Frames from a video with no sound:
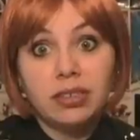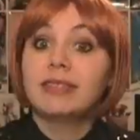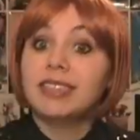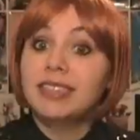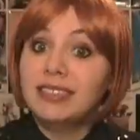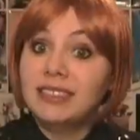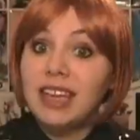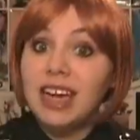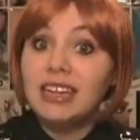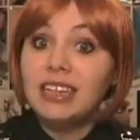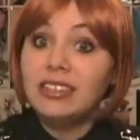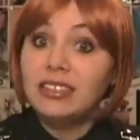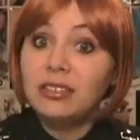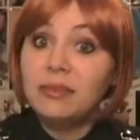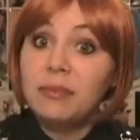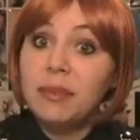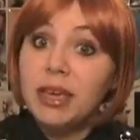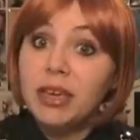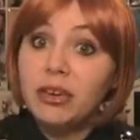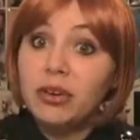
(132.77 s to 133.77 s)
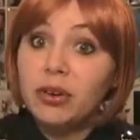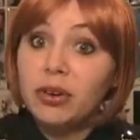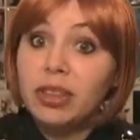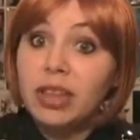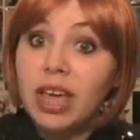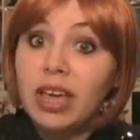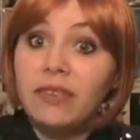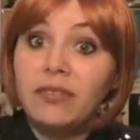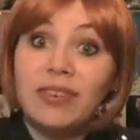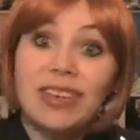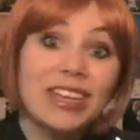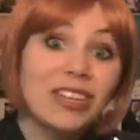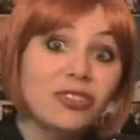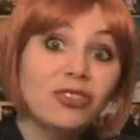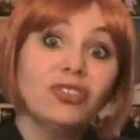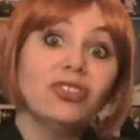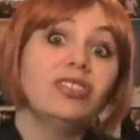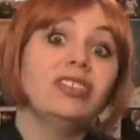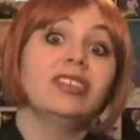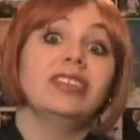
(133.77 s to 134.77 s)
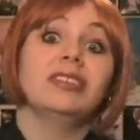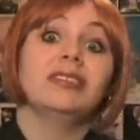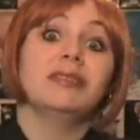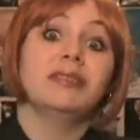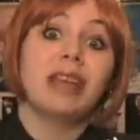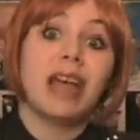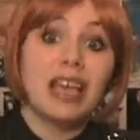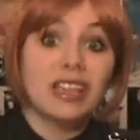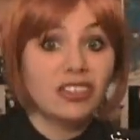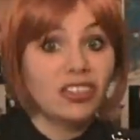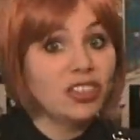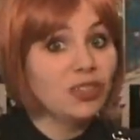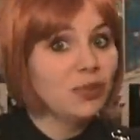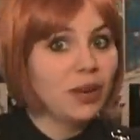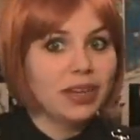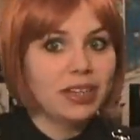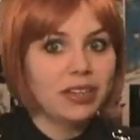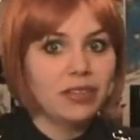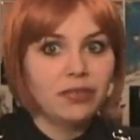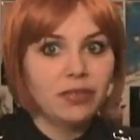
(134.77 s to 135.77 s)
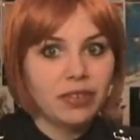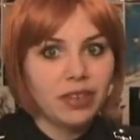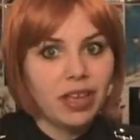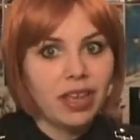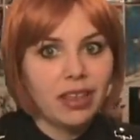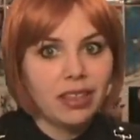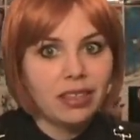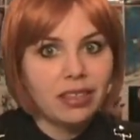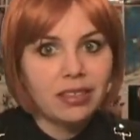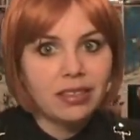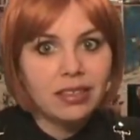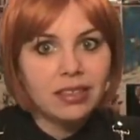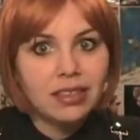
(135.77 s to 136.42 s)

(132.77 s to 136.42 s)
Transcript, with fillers: decided to make her life interesting as she waited for death.